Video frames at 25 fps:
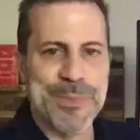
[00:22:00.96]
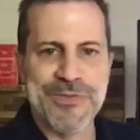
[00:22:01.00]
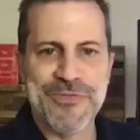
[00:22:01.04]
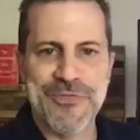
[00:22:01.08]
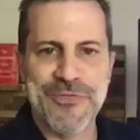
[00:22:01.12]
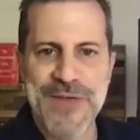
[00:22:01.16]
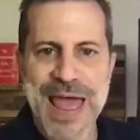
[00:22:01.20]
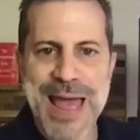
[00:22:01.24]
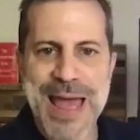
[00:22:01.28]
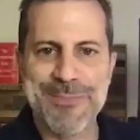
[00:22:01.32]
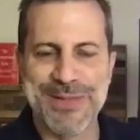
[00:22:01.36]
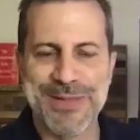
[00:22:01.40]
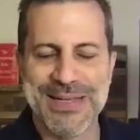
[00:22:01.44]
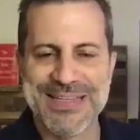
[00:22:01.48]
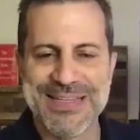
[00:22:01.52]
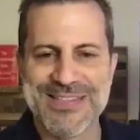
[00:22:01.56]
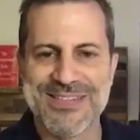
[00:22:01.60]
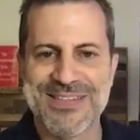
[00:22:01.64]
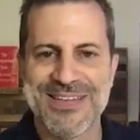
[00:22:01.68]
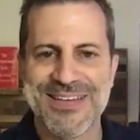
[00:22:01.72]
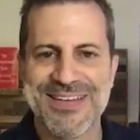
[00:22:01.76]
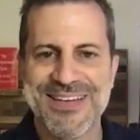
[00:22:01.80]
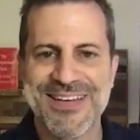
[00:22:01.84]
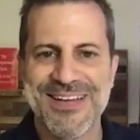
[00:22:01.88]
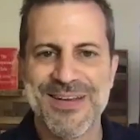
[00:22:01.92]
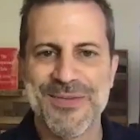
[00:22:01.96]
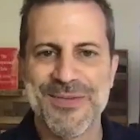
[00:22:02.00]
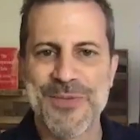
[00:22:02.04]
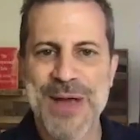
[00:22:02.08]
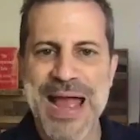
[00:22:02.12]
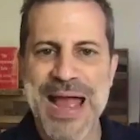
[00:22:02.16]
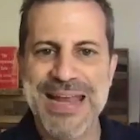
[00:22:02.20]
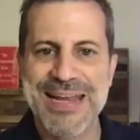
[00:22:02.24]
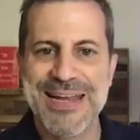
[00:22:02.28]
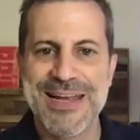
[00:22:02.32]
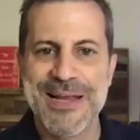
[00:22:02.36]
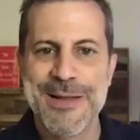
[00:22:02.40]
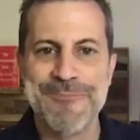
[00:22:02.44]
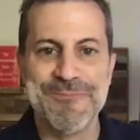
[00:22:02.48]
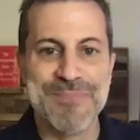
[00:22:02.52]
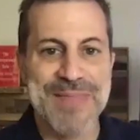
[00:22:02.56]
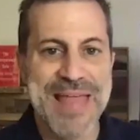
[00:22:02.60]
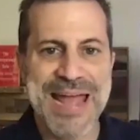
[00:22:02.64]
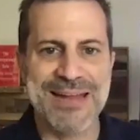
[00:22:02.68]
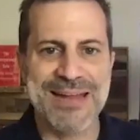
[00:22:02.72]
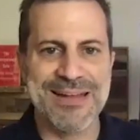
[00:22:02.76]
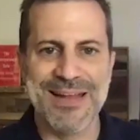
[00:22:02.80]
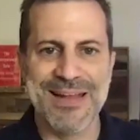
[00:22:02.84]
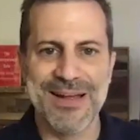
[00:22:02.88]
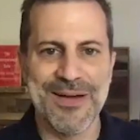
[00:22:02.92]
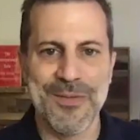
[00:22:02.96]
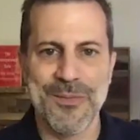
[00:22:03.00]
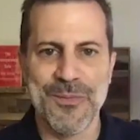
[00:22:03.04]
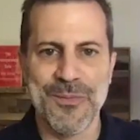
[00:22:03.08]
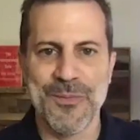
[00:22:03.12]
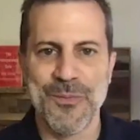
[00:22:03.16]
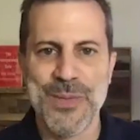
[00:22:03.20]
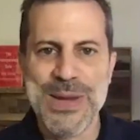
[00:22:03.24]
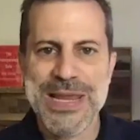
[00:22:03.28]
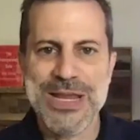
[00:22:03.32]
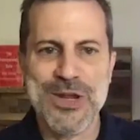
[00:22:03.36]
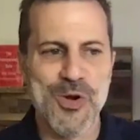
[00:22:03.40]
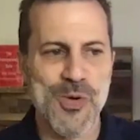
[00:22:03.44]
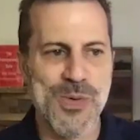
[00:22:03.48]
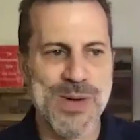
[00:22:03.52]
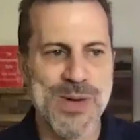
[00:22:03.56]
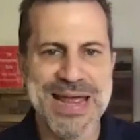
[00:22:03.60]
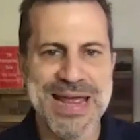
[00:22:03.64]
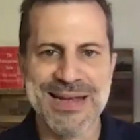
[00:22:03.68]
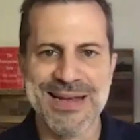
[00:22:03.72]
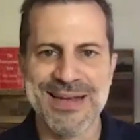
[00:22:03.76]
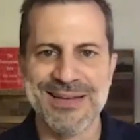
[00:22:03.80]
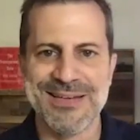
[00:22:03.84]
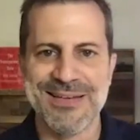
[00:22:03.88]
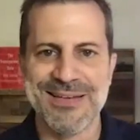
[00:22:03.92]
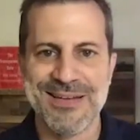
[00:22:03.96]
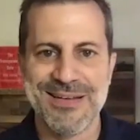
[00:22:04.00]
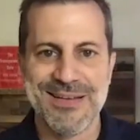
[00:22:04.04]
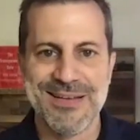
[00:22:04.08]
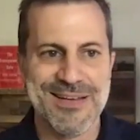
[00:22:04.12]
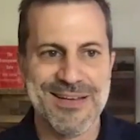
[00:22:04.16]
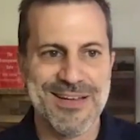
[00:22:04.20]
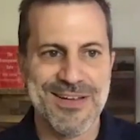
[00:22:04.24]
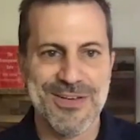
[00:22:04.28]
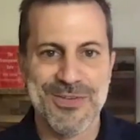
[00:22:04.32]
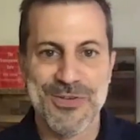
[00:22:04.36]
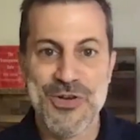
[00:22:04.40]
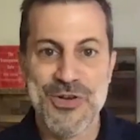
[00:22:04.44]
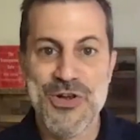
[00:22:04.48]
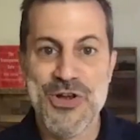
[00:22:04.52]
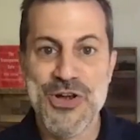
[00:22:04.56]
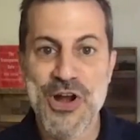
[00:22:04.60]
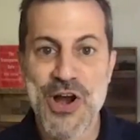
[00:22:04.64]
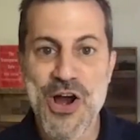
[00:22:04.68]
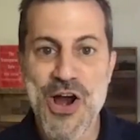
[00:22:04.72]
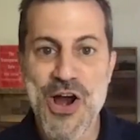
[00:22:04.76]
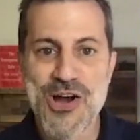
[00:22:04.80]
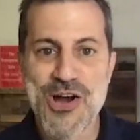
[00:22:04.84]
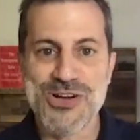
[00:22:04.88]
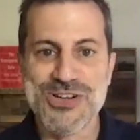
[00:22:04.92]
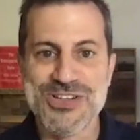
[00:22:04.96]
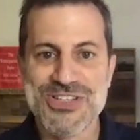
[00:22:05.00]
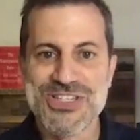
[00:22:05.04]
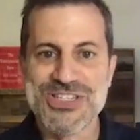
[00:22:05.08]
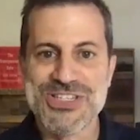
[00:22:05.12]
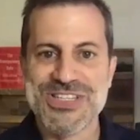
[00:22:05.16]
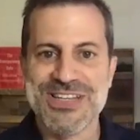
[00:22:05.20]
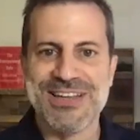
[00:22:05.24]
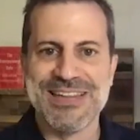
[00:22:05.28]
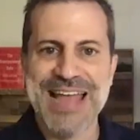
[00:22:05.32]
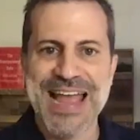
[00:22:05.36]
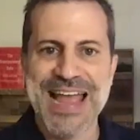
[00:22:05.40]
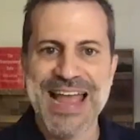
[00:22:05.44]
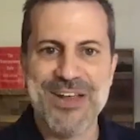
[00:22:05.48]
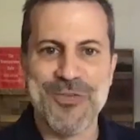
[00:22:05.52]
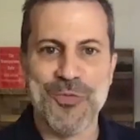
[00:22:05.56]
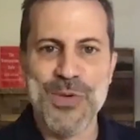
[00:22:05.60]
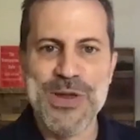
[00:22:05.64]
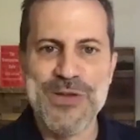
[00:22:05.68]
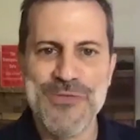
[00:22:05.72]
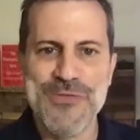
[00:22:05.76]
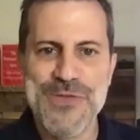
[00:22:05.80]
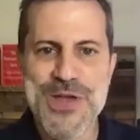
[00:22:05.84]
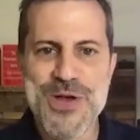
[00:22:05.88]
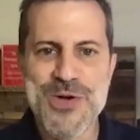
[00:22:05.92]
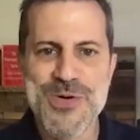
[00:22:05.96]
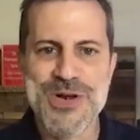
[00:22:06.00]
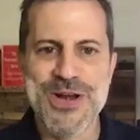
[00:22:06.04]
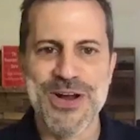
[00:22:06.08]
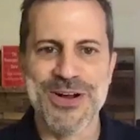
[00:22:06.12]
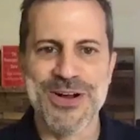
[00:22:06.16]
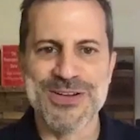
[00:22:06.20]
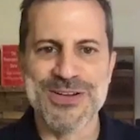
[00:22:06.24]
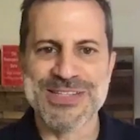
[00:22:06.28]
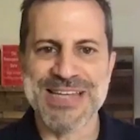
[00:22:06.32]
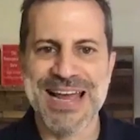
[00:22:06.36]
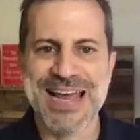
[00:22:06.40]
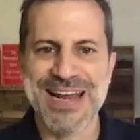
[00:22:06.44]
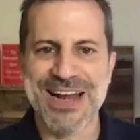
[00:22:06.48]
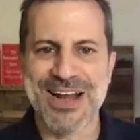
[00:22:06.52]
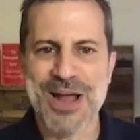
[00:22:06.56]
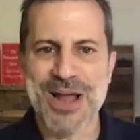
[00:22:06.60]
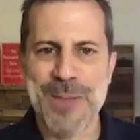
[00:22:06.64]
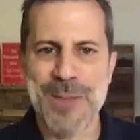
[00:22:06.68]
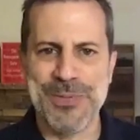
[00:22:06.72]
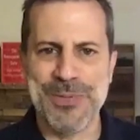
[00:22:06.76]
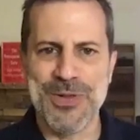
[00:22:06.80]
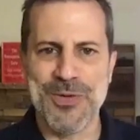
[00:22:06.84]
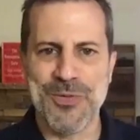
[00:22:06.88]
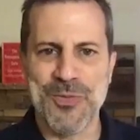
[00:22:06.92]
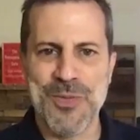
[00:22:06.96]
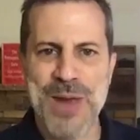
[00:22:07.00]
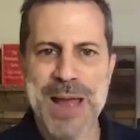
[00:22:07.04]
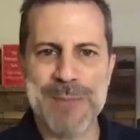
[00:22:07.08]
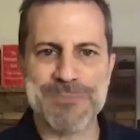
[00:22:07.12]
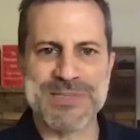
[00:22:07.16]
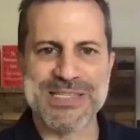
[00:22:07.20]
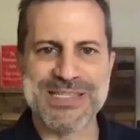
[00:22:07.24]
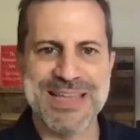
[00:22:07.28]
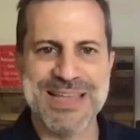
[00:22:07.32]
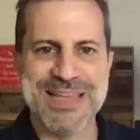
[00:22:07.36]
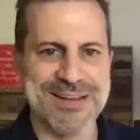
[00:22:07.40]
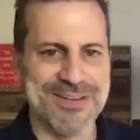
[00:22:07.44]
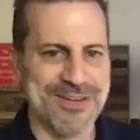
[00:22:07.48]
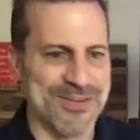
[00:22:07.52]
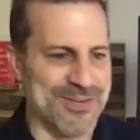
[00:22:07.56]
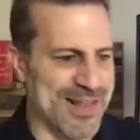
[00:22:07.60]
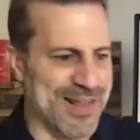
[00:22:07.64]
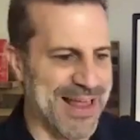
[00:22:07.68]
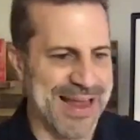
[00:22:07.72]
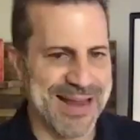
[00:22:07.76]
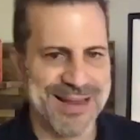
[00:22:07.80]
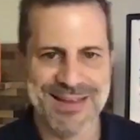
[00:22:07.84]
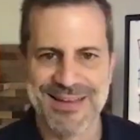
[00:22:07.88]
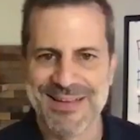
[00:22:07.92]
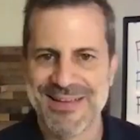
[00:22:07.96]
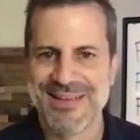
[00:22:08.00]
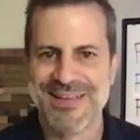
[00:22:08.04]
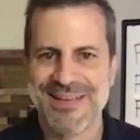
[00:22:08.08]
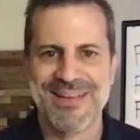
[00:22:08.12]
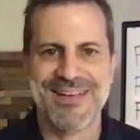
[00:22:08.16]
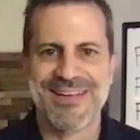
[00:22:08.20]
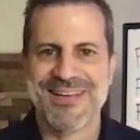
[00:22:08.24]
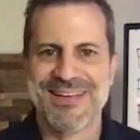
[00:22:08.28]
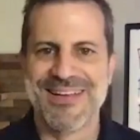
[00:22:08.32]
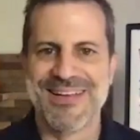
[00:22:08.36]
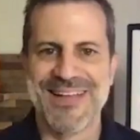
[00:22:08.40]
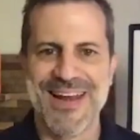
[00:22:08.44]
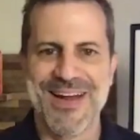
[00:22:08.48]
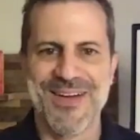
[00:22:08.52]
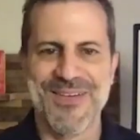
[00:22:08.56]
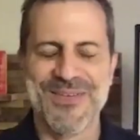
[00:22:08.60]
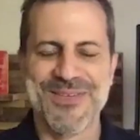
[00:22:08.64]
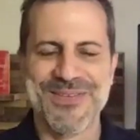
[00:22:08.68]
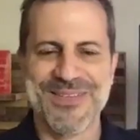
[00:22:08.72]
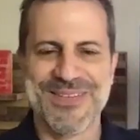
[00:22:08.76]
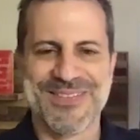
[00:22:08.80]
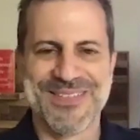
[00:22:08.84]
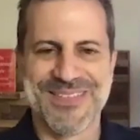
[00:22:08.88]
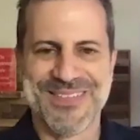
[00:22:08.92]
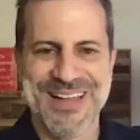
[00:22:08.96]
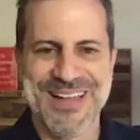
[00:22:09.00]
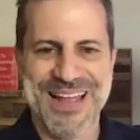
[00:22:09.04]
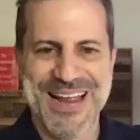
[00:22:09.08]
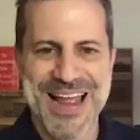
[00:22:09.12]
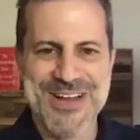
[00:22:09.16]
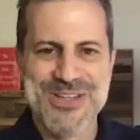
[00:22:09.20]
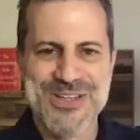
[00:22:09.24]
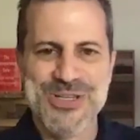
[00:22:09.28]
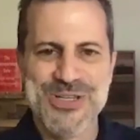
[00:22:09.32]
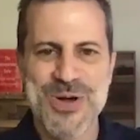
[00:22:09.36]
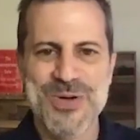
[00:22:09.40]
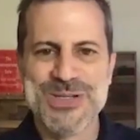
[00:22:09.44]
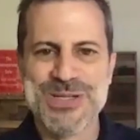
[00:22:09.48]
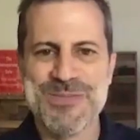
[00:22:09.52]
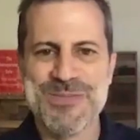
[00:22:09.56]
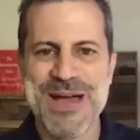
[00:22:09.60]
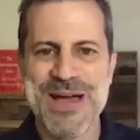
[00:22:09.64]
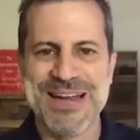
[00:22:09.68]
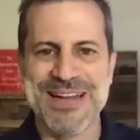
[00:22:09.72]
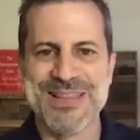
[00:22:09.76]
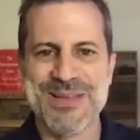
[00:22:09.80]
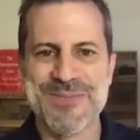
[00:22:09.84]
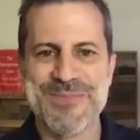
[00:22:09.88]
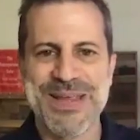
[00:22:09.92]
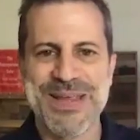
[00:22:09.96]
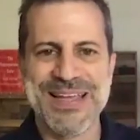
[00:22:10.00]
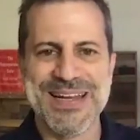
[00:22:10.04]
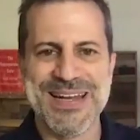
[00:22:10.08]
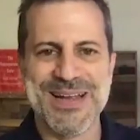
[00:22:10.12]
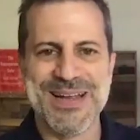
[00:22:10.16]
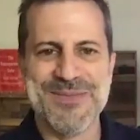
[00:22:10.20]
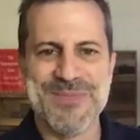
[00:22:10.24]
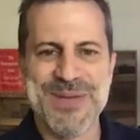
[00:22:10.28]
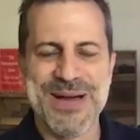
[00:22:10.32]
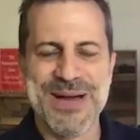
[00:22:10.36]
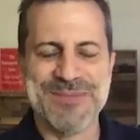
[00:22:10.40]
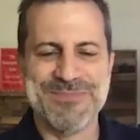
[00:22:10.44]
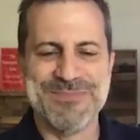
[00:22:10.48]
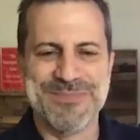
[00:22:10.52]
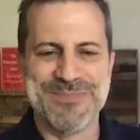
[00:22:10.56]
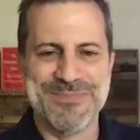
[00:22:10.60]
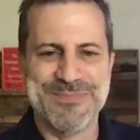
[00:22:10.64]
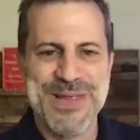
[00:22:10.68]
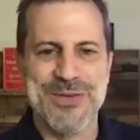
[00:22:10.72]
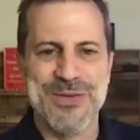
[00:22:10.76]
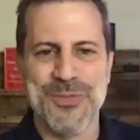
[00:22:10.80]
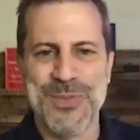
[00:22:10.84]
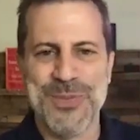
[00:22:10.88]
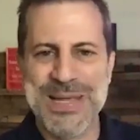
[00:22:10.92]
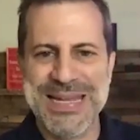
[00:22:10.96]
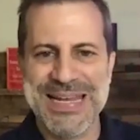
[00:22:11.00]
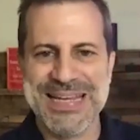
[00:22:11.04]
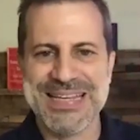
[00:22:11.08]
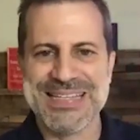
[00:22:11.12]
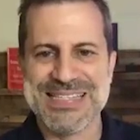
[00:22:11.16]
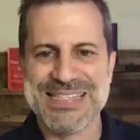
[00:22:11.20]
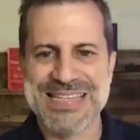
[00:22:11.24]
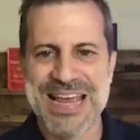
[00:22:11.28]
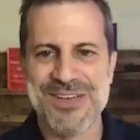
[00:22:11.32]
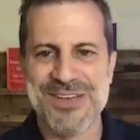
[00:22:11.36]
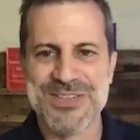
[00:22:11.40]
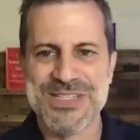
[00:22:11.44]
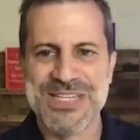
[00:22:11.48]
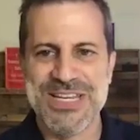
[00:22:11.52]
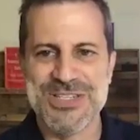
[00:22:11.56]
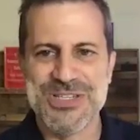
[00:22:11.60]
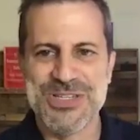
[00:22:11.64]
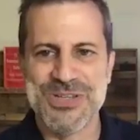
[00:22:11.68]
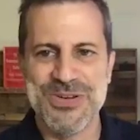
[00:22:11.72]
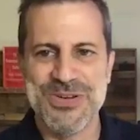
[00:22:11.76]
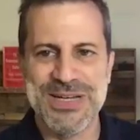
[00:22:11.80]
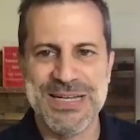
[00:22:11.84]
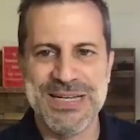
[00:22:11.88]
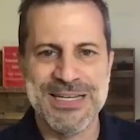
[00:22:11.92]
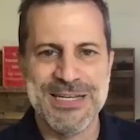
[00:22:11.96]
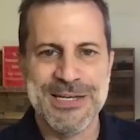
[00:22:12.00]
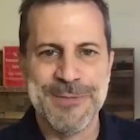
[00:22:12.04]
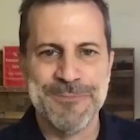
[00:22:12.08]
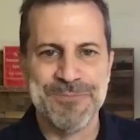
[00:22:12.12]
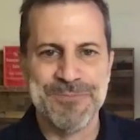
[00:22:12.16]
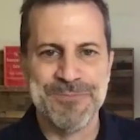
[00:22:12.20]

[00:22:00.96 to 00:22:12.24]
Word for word: families, right? And we created nerds, like review nerds. I had a couple of reps that are like, you know, like I joked about at the beginning about me reading sales history.